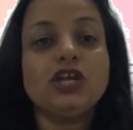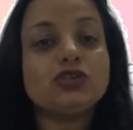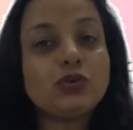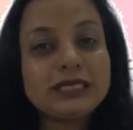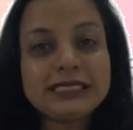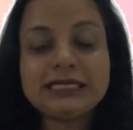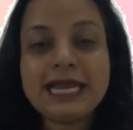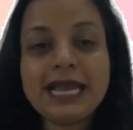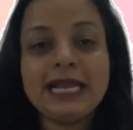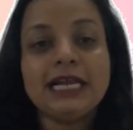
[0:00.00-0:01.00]
So
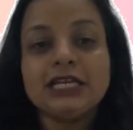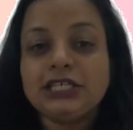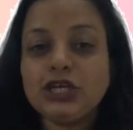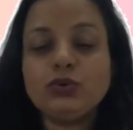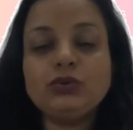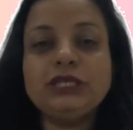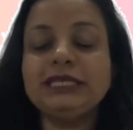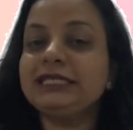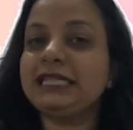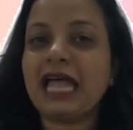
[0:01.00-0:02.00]
stay
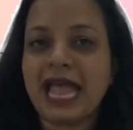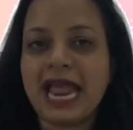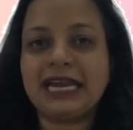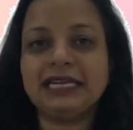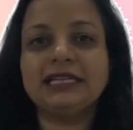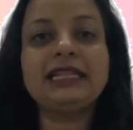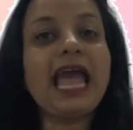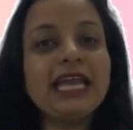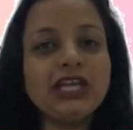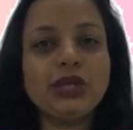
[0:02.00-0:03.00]
tuned till the end.
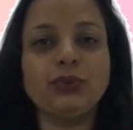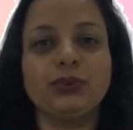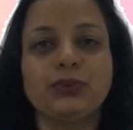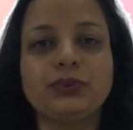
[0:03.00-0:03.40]
Thank you.